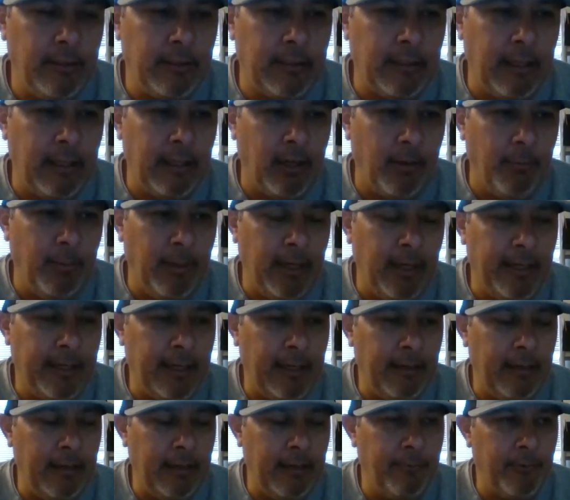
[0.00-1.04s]
Claremont,
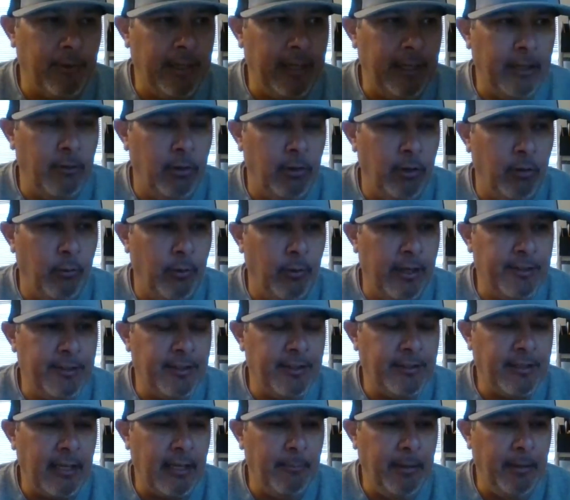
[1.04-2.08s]
I forget who it was
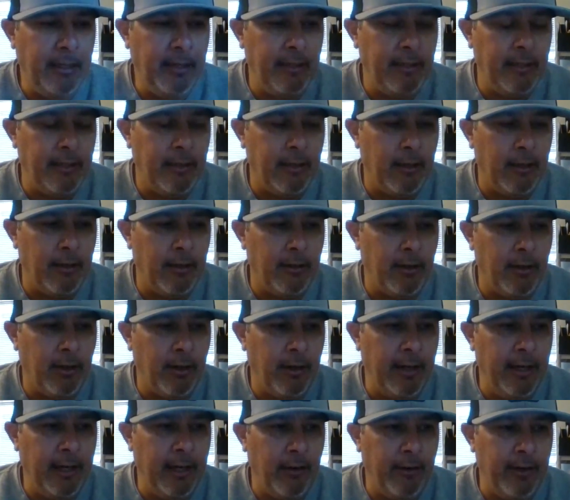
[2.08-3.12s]
that they beaten in
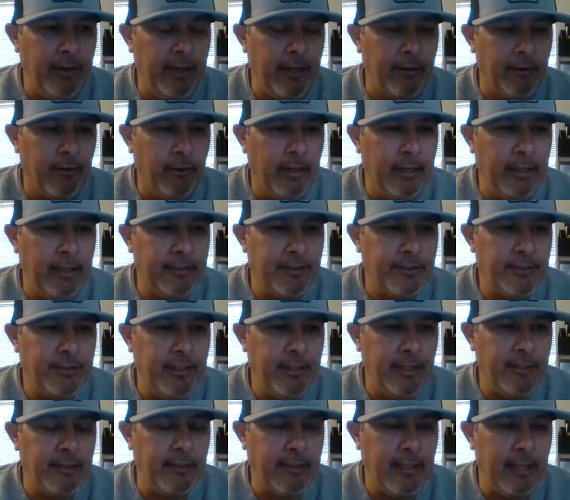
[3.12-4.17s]
our area early in the season.